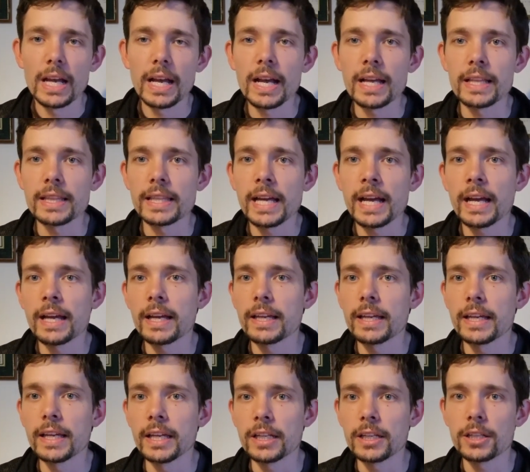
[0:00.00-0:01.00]
and that
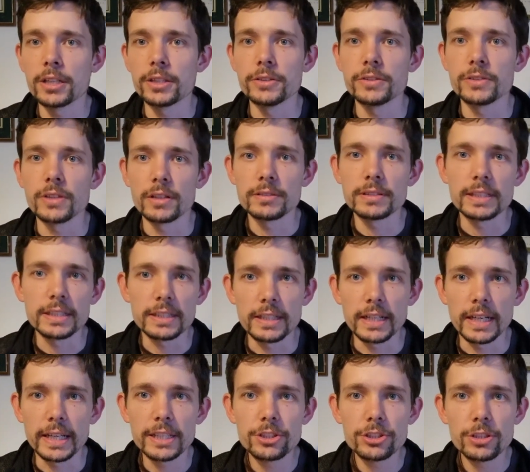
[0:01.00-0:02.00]
includes
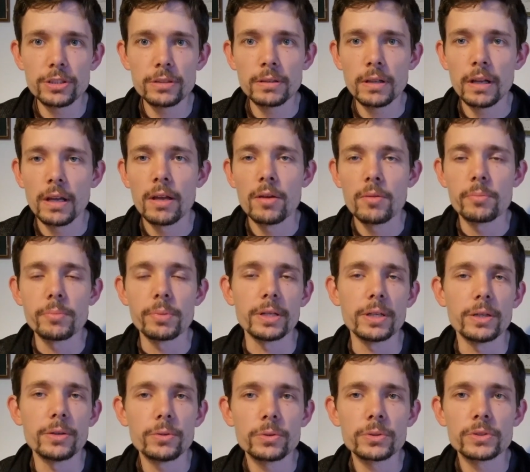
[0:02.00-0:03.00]
articulation, but
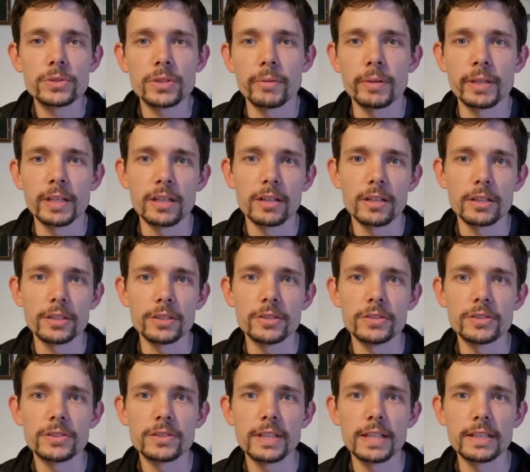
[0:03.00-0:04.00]
it also
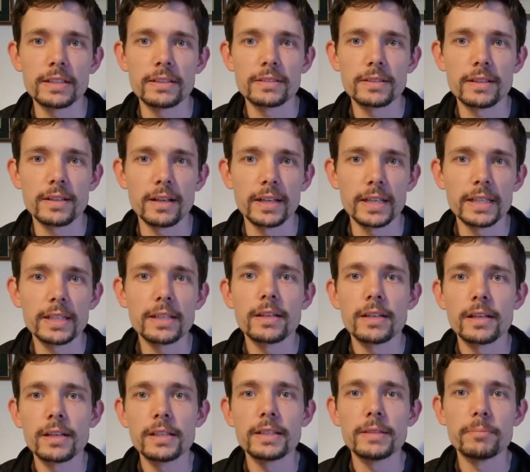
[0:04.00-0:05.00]
includes things like
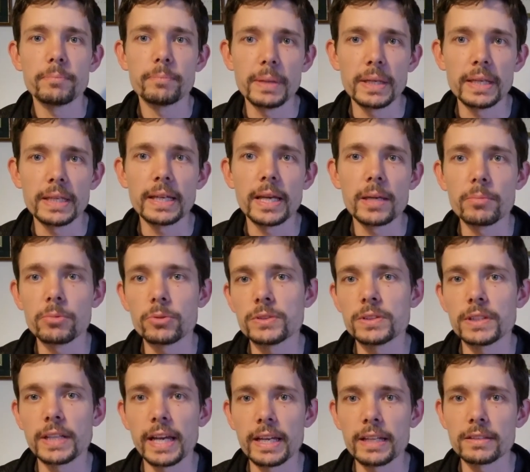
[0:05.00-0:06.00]
being able
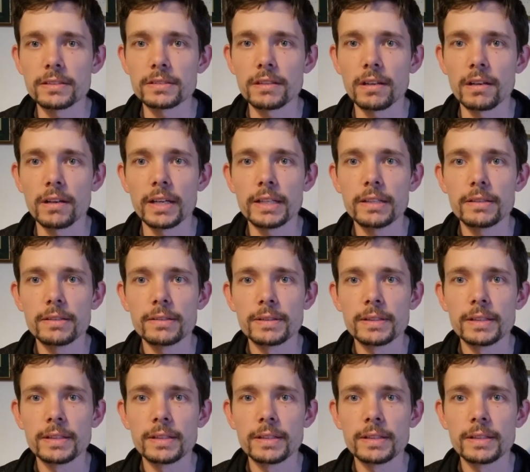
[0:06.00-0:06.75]
to get inside.